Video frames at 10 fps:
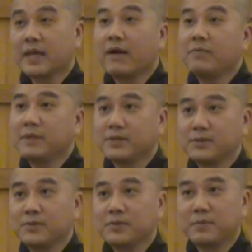tell me,
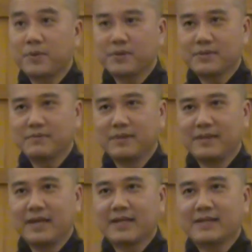to report to
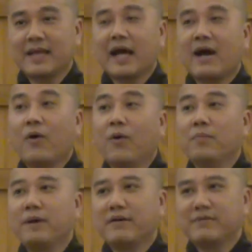me that they are
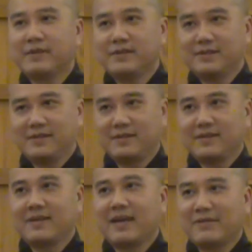home
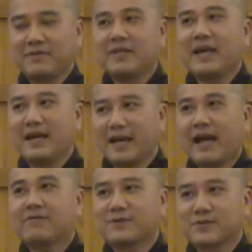every
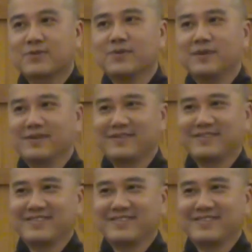day after school,